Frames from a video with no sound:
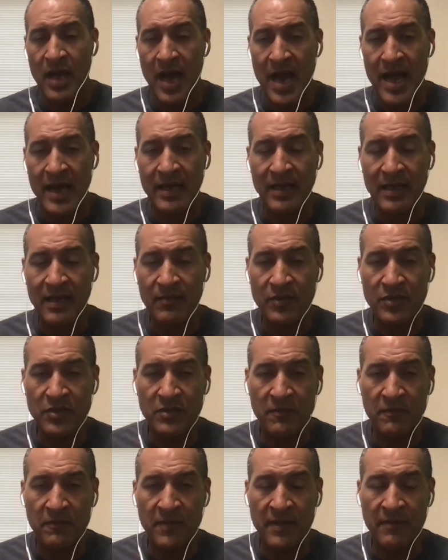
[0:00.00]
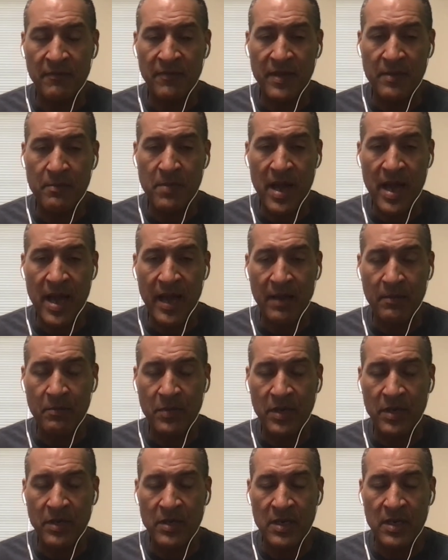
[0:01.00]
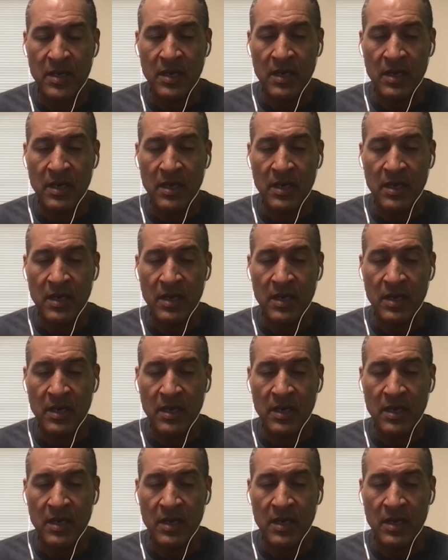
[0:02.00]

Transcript: I can give you some feedback. But,